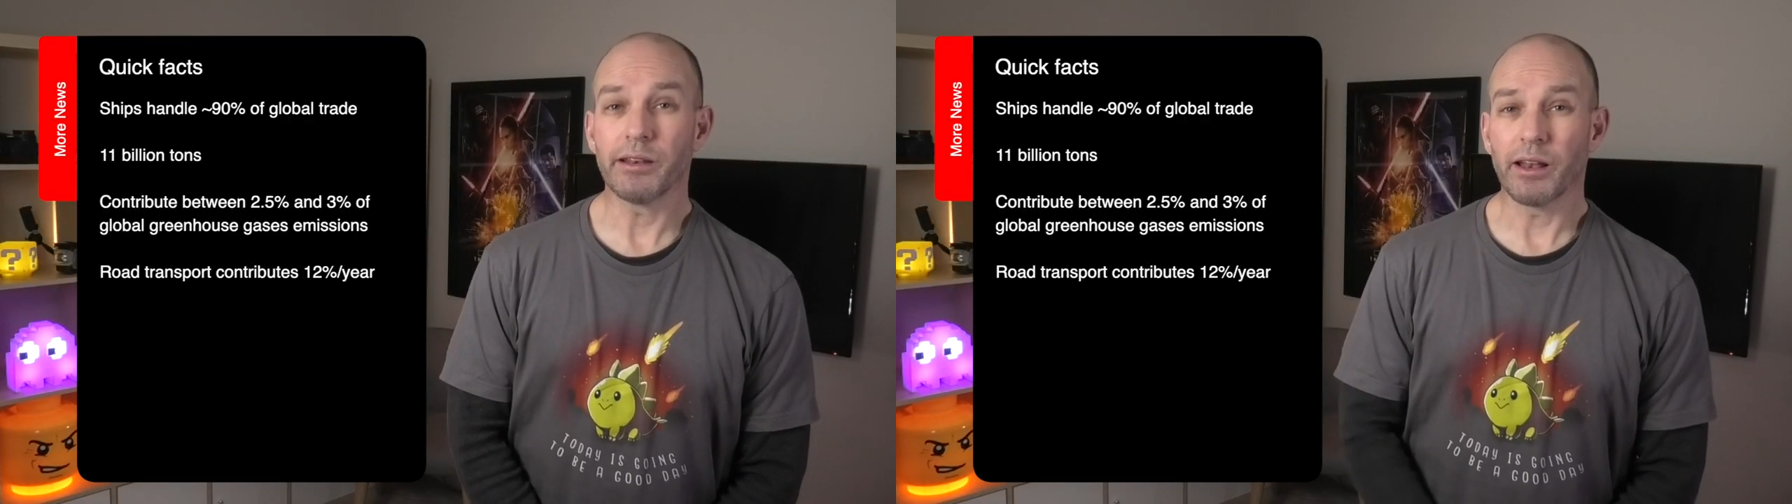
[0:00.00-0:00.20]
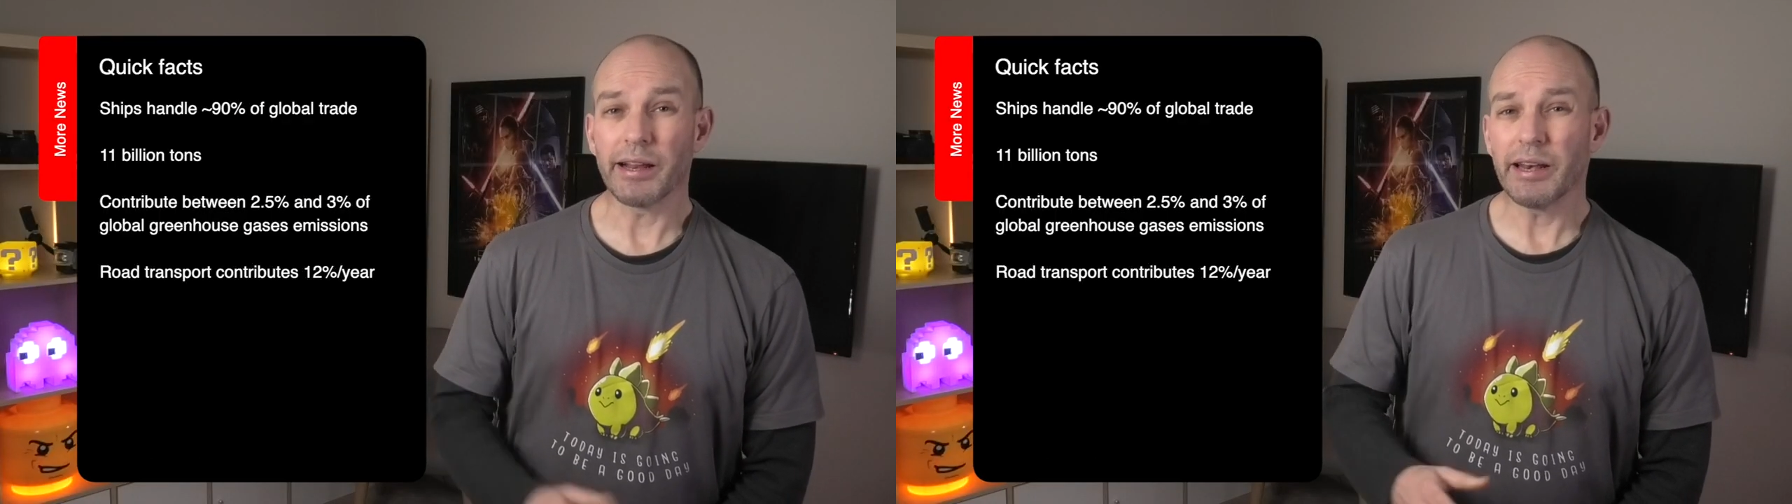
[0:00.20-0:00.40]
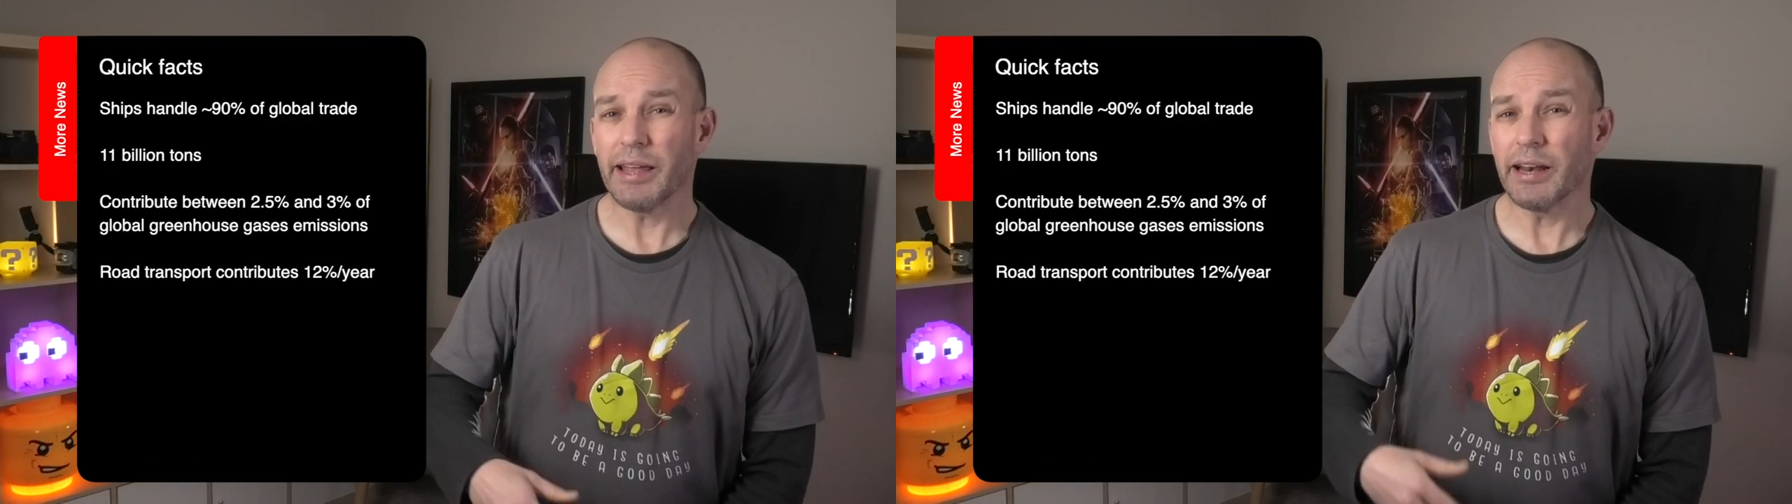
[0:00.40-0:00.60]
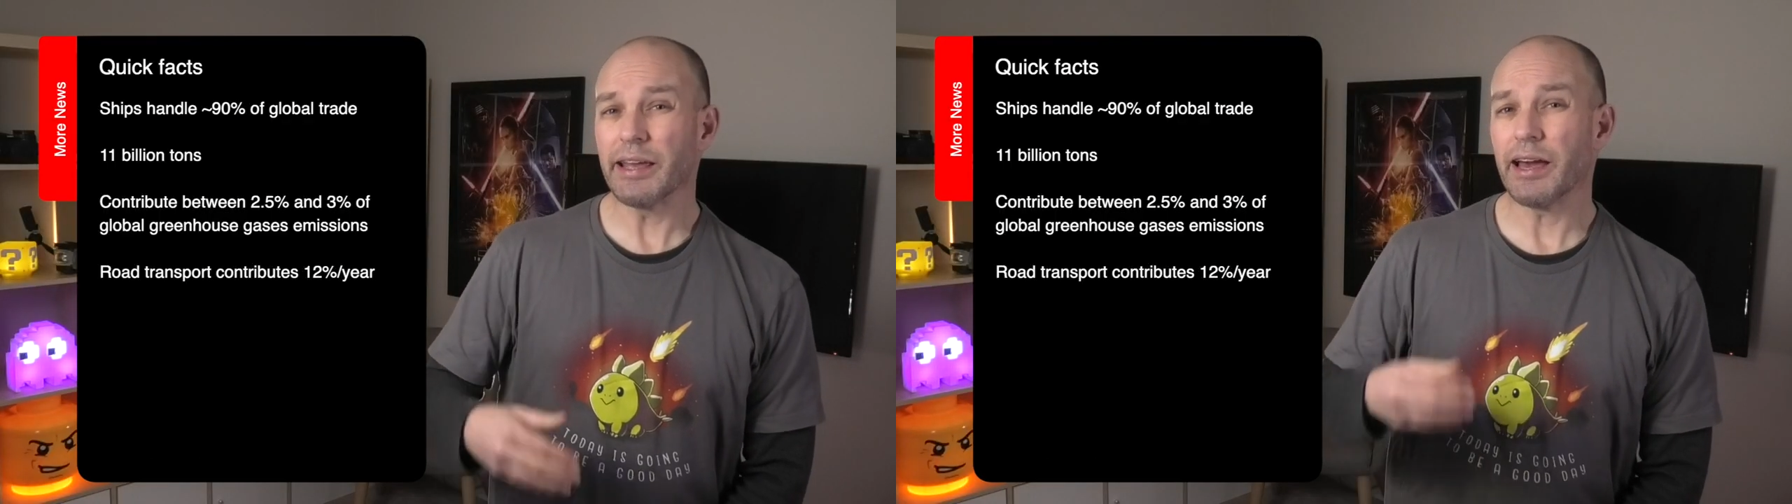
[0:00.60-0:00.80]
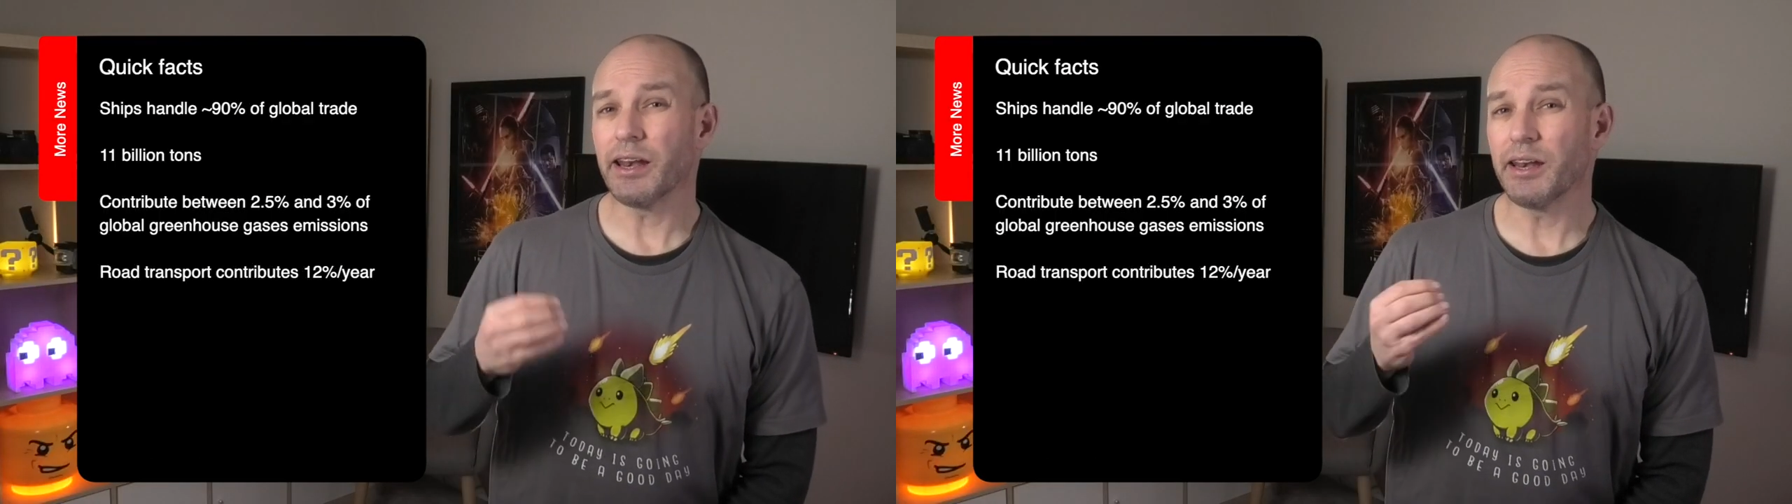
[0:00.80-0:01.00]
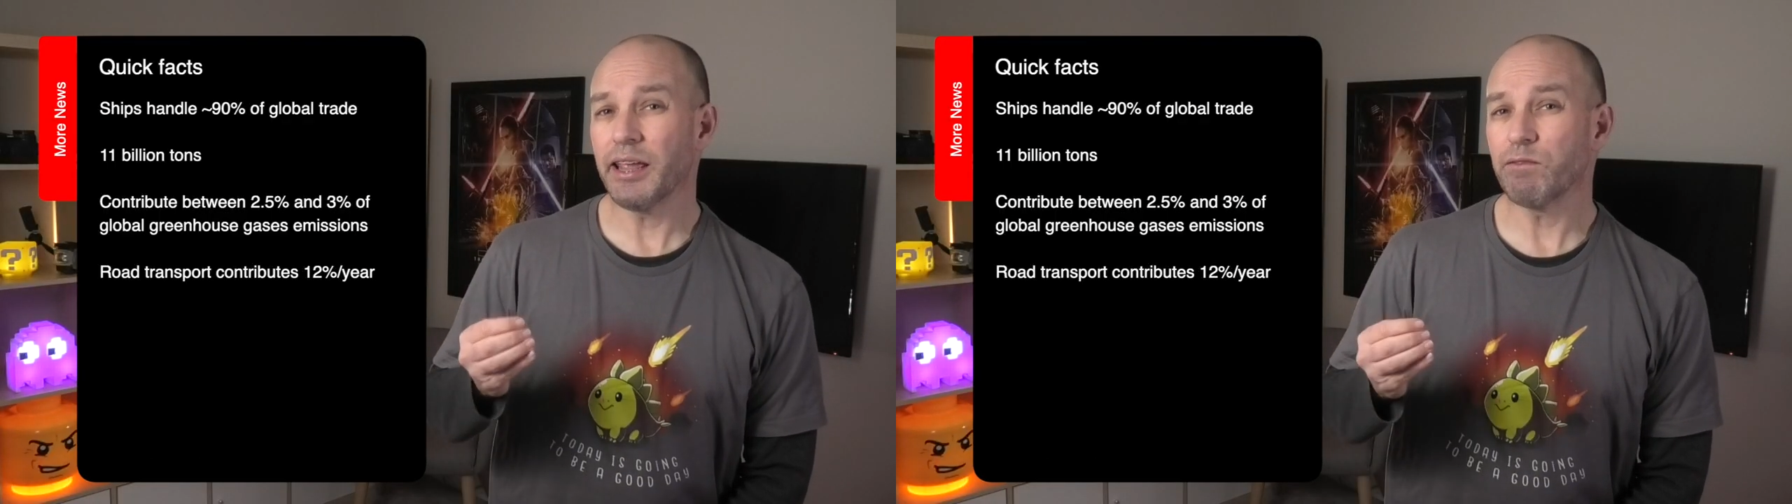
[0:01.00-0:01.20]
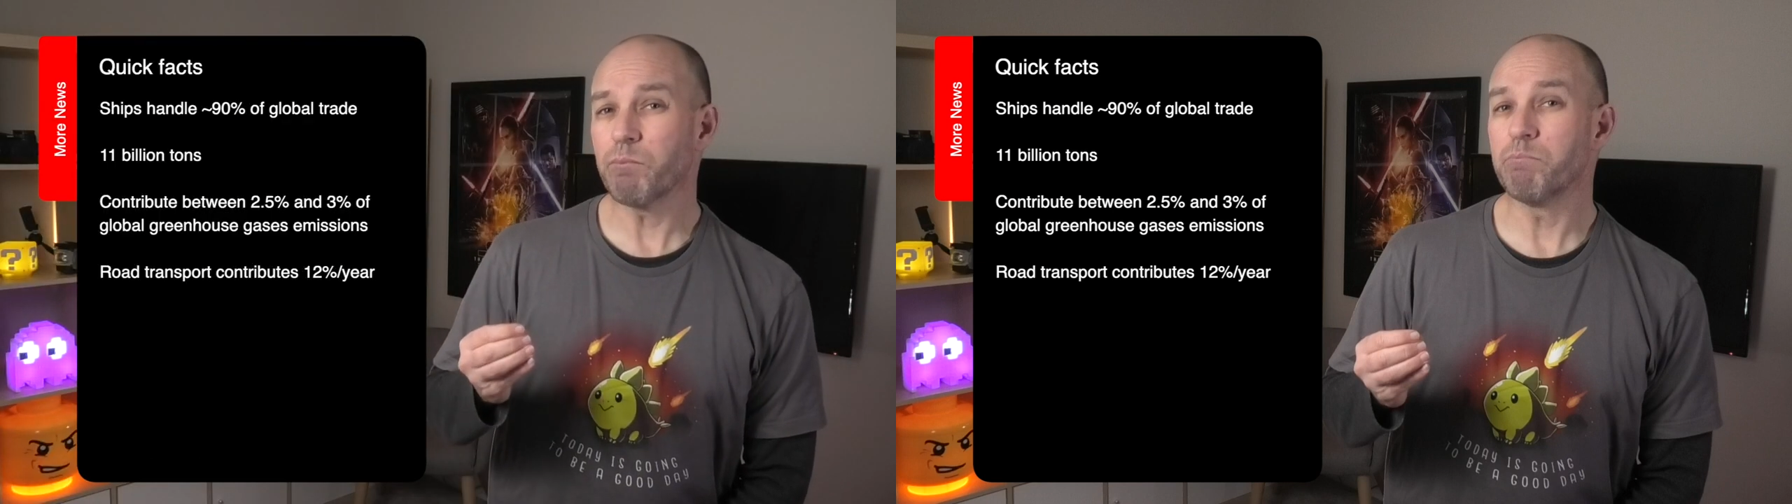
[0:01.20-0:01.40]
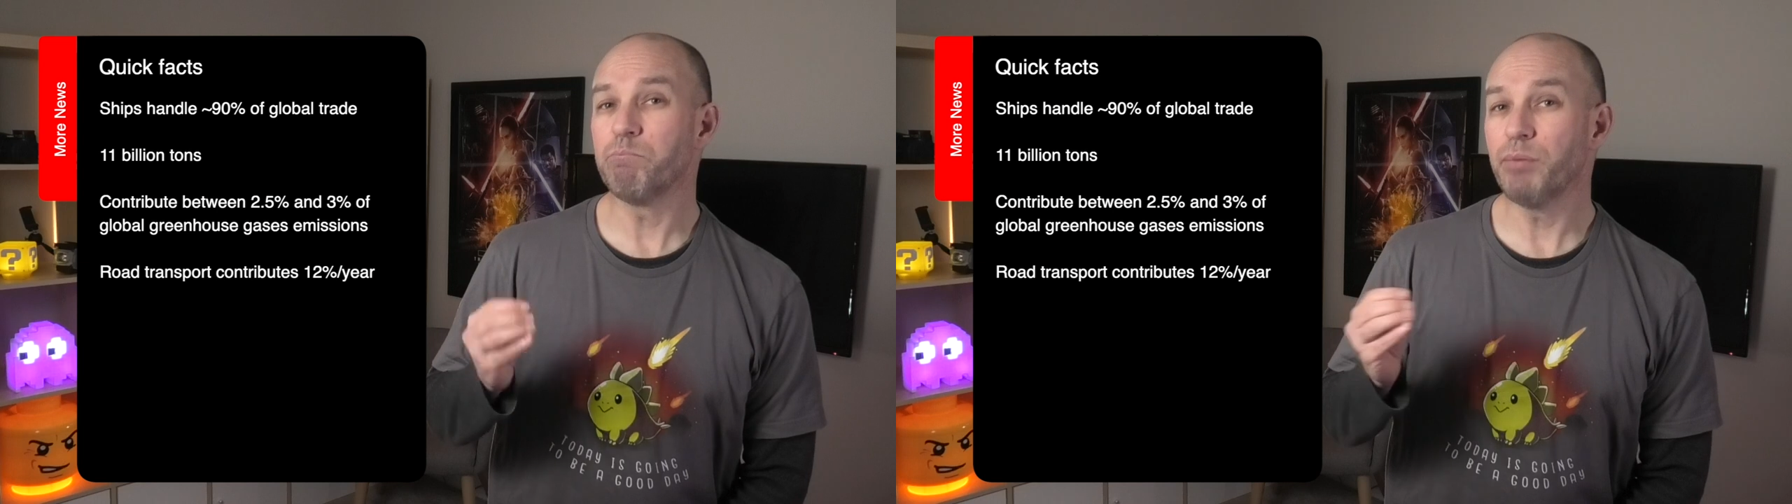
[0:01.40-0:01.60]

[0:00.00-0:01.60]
like nearly 11